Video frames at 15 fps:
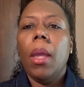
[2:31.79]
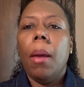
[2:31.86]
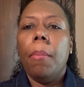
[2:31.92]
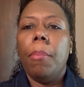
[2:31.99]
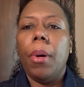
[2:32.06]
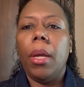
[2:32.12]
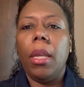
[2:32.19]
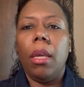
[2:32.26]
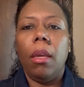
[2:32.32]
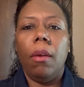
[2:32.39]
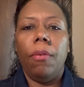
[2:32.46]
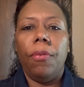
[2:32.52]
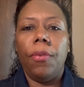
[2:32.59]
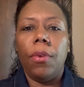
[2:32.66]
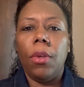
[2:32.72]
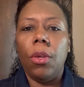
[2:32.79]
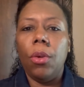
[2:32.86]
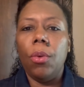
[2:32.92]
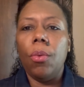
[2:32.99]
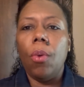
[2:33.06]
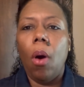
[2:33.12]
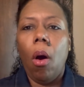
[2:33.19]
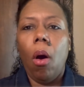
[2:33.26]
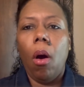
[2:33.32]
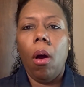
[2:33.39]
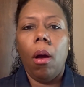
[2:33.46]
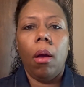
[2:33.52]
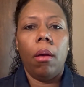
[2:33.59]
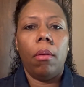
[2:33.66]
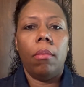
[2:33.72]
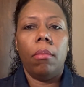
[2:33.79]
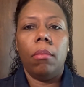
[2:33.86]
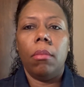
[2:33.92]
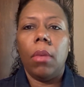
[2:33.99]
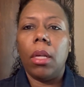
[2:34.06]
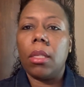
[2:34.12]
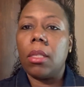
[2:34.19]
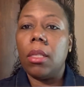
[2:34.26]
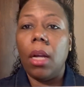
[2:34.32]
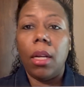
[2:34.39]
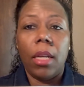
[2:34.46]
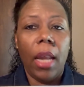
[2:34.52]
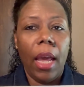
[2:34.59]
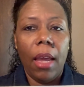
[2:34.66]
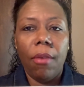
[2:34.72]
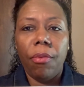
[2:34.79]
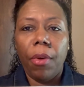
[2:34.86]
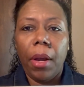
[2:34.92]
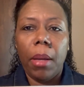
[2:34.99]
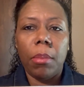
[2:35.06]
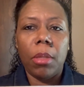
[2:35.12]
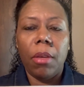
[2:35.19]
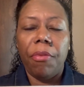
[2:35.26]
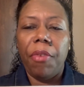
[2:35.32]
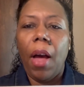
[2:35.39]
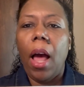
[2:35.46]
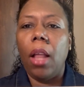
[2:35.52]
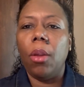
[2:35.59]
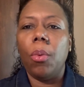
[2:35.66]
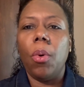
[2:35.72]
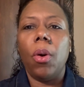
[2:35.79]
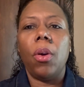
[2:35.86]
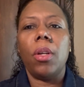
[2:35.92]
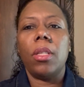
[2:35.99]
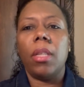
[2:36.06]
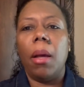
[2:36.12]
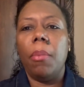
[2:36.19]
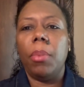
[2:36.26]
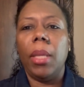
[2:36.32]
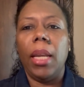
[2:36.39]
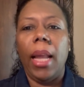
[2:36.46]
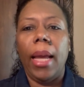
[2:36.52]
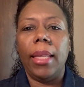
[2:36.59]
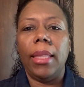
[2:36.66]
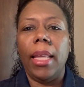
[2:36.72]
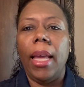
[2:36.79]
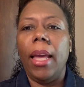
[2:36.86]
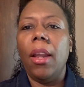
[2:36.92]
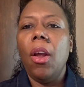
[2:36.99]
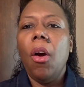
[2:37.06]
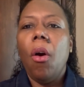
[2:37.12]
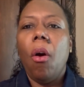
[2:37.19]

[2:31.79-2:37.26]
but if you are a, a, Dave Ramsey follower or something like that,